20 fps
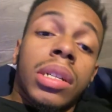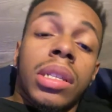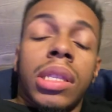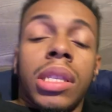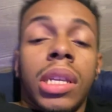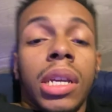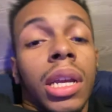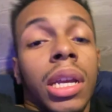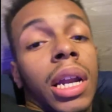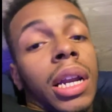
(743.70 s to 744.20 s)

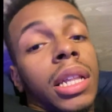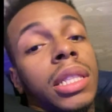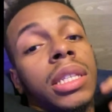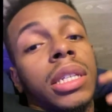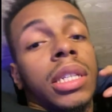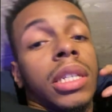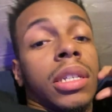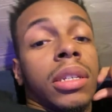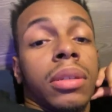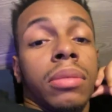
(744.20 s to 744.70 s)
ten out of
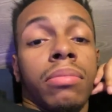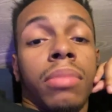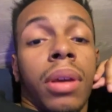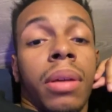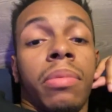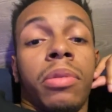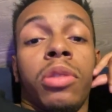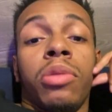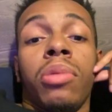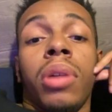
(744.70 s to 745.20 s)
ten,
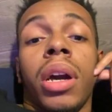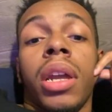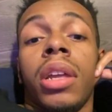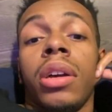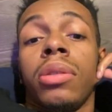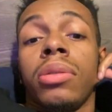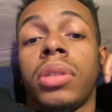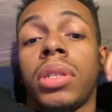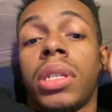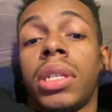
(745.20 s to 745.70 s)
baby. You gotta
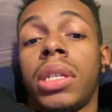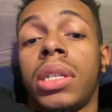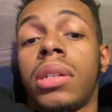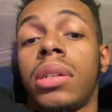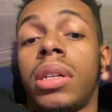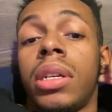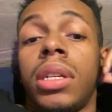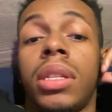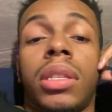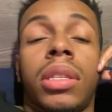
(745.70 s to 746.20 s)
go see
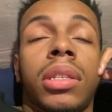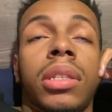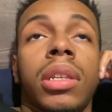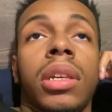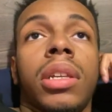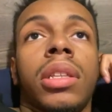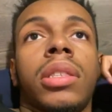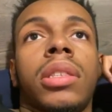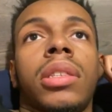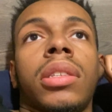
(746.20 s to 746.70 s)
it. It's
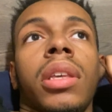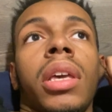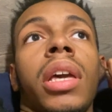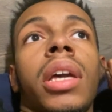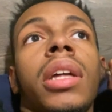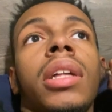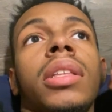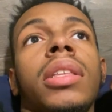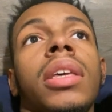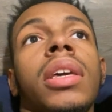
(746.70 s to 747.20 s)
it's
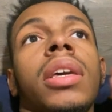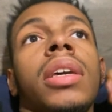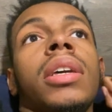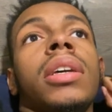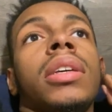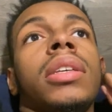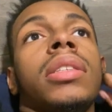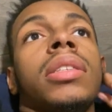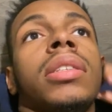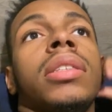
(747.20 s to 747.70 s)
it
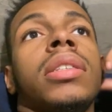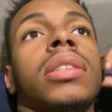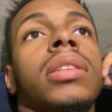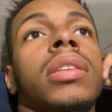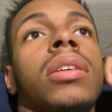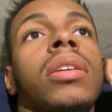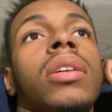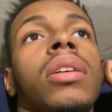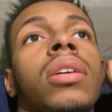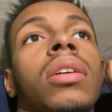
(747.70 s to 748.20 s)
is
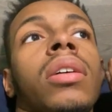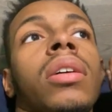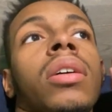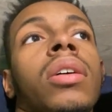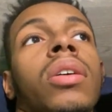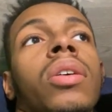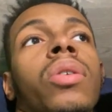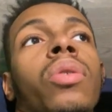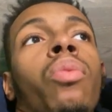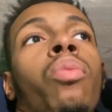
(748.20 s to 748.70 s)

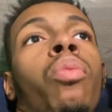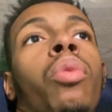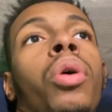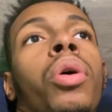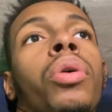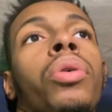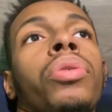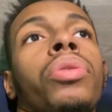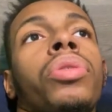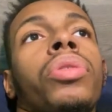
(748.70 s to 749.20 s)

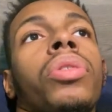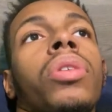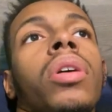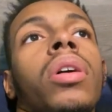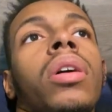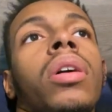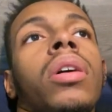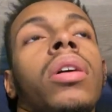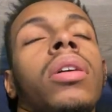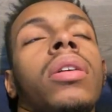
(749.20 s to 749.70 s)
worth
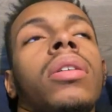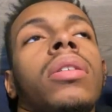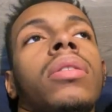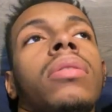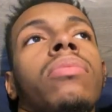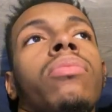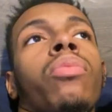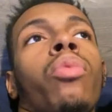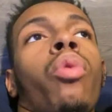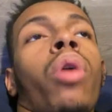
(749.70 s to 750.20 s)

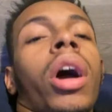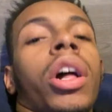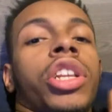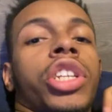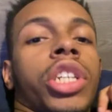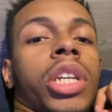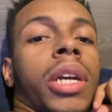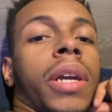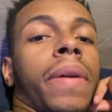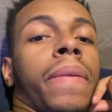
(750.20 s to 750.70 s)
um,
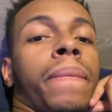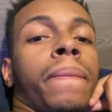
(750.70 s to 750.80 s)
watching,